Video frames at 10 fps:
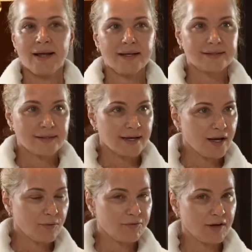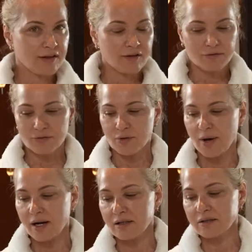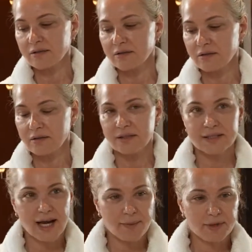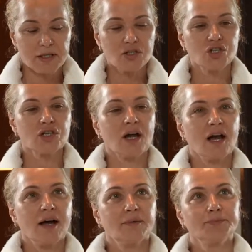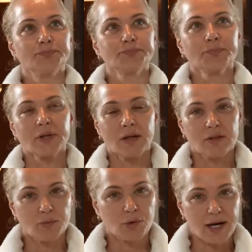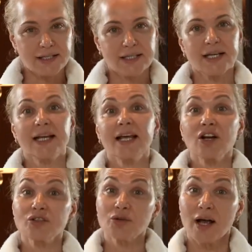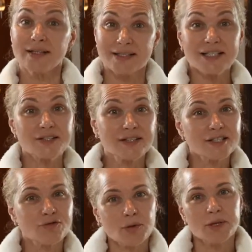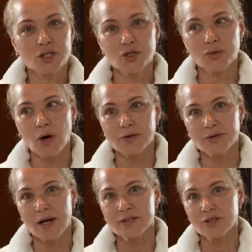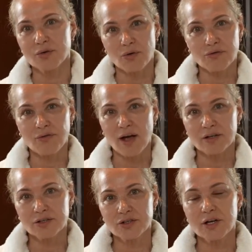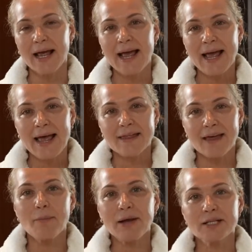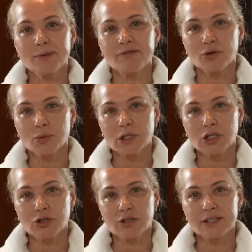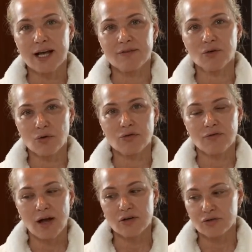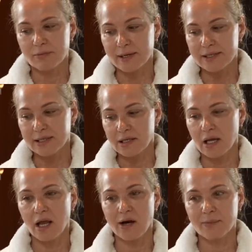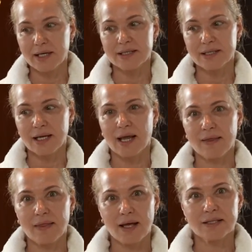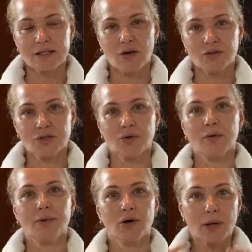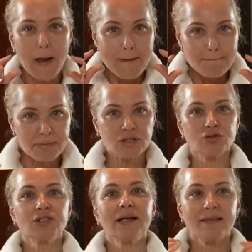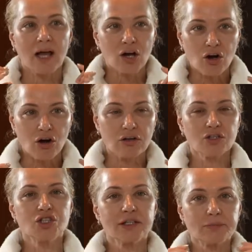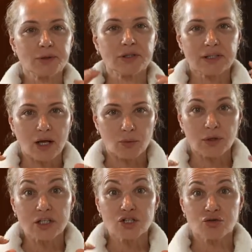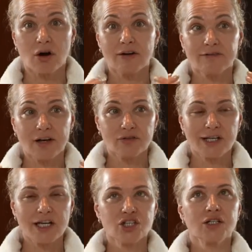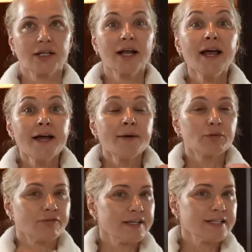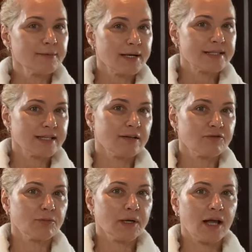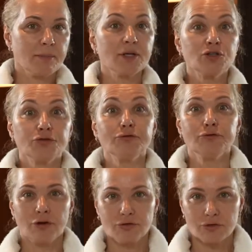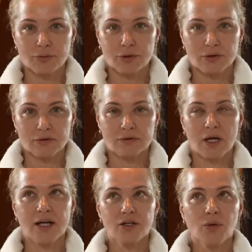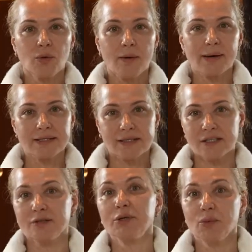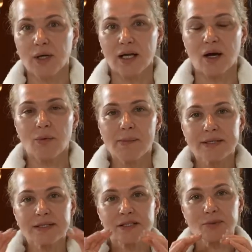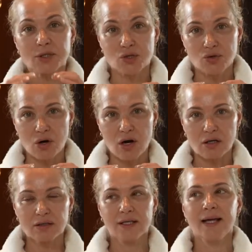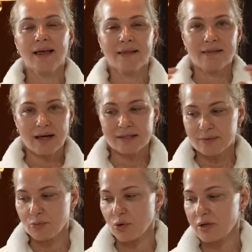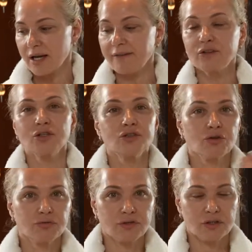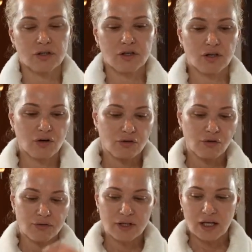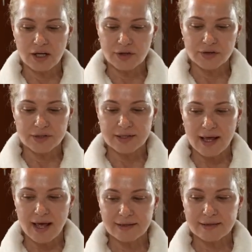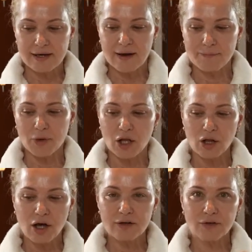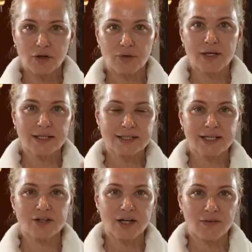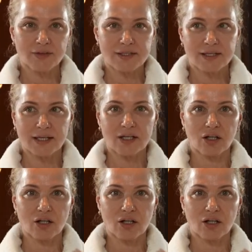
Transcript: It's gonna help fight that free radical damage. The brightening. It also has this formula too also has a growth factor. That makes me feel really good to have a growth factor in my skincare, because again, that's also about building that collagen, building that really strong foundation, preventing my skin from becoming too vulnerable. I don't want my skin to be weak. I want my skin to be strong. That's important. I've learned over the years that a lot of ingredients tear down the skin.